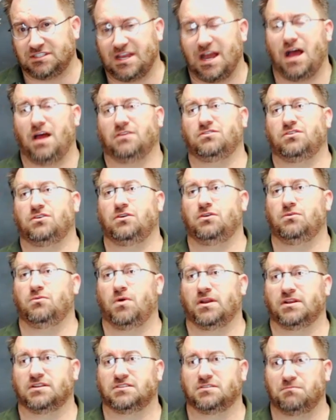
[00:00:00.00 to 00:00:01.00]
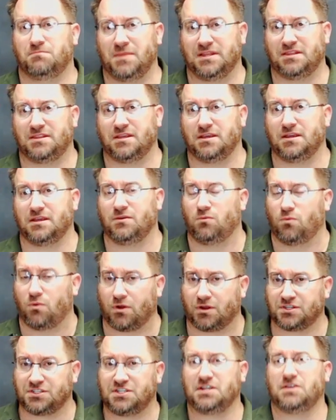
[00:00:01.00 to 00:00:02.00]
style, so you want to submit the
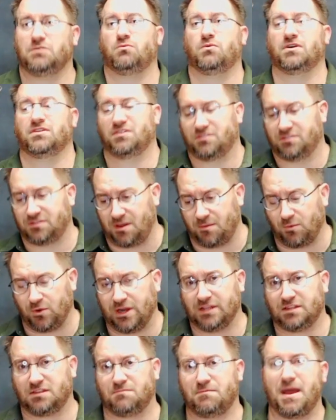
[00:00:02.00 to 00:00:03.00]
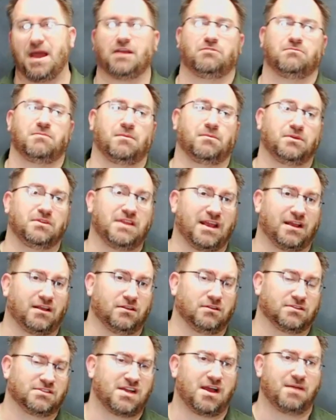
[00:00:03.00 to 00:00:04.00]
worksheet with a summary at the back. Remember, you
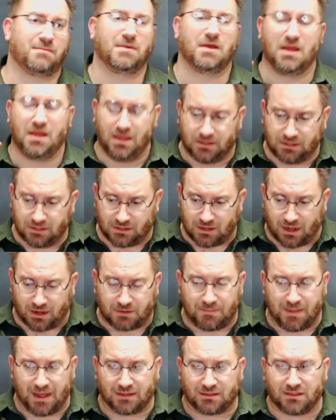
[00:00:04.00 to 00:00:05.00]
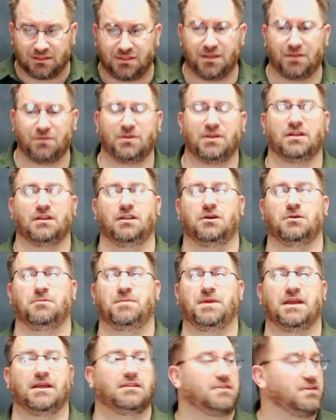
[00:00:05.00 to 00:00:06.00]
take a little time to talk about the theory a little
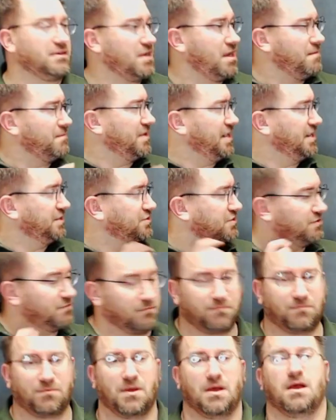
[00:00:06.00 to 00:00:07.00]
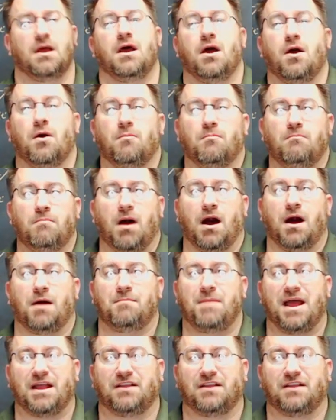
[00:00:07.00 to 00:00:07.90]
bit, the combination of